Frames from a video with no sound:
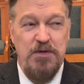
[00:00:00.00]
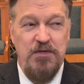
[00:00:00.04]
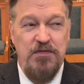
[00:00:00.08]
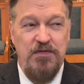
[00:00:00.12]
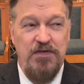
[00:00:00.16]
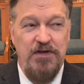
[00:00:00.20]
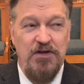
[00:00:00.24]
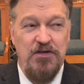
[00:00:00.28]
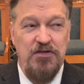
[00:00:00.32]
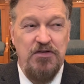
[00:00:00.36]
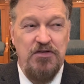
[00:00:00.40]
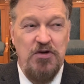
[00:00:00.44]

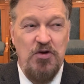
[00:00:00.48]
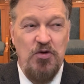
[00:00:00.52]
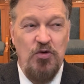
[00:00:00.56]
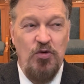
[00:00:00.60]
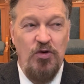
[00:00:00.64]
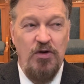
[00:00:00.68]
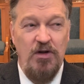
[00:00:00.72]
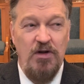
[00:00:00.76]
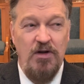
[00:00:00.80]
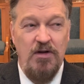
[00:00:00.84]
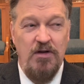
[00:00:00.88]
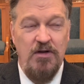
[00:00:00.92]
feel
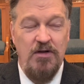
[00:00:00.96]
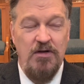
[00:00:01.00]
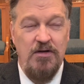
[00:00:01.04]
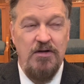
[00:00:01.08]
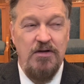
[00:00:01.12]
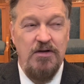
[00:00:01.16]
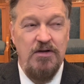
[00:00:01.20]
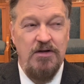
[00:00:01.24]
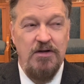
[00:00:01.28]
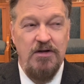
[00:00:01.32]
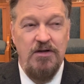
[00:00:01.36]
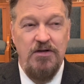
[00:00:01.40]
so
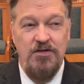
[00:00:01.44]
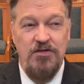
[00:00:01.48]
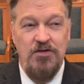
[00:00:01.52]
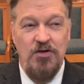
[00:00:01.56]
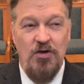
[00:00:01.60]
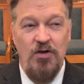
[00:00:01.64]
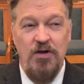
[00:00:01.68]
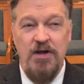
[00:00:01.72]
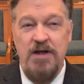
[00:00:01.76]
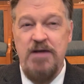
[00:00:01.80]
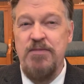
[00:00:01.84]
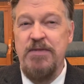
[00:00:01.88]

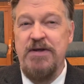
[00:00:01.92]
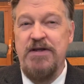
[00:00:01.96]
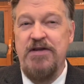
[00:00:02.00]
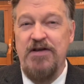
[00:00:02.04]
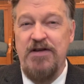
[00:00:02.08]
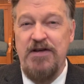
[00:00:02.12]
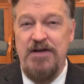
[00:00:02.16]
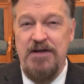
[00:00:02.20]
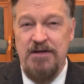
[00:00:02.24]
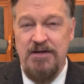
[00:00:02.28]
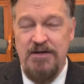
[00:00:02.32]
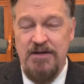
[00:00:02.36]

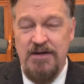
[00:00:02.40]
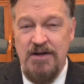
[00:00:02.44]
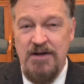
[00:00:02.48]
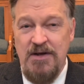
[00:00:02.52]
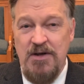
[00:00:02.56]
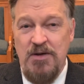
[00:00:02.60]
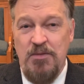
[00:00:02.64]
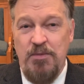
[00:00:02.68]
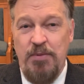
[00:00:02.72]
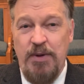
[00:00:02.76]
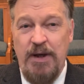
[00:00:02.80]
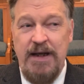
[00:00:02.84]
limited,
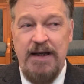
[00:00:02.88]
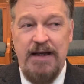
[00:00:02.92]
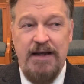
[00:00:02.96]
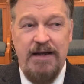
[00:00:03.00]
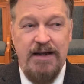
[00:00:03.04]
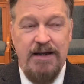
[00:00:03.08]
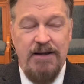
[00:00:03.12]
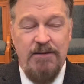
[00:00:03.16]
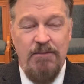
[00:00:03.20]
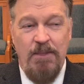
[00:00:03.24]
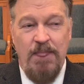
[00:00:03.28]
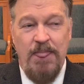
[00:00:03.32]
but
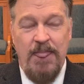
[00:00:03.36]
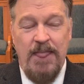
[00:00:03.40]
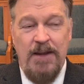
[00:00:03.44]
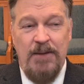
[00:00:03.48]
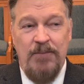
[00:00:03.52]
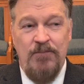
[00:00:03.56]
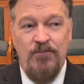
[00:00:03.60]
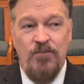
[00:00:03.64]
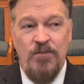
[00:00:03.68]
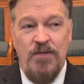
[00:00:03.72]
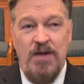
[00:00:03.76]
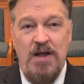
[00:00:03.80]

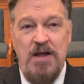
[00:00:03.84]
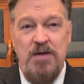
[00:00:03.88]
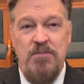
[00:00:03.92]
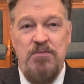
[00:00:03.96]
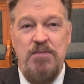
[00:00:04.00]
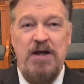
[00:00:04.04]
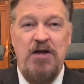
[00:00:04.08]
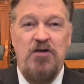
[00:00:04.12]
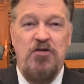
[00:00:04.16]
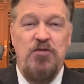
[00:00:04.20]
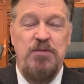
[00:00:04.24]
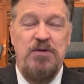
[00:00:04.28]
it
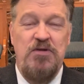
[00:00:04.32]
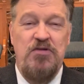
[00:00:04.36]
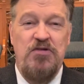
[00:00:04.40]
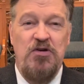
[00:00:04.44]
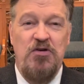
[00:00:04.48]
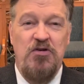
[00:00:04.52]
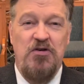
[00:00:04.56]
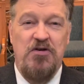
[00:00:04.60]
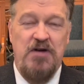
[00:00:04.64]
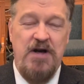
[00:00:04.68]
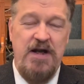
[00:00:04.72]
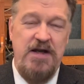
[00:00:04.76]
makes me
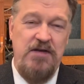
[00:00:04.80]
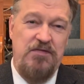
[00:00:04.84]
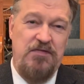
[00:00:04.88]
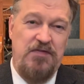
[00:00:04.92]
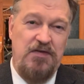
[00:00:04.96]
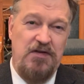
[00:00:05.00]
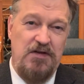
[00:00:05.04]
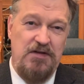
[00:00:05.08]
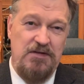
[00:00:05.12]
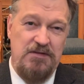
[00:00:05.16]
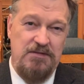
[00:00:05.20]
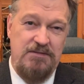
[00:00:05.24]
so
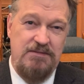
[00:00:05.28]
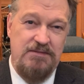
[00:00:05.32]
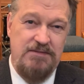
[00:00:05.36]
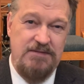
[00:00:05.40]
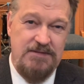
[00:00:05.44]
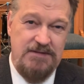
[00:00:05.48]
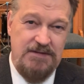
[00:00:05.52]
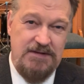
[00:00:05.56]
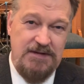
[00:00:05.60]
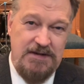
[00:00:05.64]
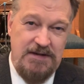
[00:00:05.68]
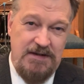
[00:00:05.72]
grateful
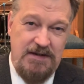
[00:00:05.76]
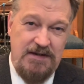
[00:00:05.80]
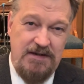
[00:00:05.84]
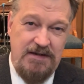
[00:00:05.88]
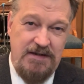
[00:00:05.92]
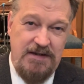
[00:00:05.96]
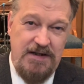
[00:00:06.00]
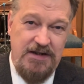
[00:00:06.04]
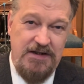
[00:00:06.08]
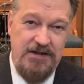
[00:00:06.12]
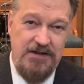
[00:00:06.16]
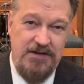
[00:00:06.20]

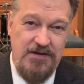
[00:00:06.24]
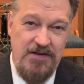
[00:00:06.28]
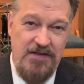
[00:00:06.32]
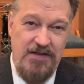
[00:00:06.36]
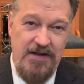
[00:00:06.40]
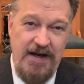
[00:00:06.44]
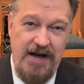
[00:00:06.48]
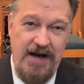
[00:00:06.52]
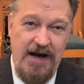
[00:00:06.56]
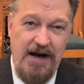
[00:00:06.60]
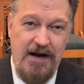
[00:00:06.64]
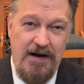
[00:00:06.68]
that you're
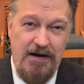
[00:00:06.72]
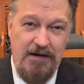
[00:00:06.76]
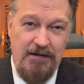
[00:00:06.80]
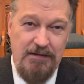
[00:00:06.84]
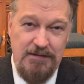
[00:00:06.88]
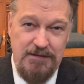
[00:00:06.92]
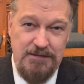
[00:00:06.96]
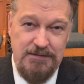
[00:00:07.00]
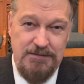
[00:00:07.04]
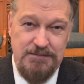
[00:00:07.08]
there.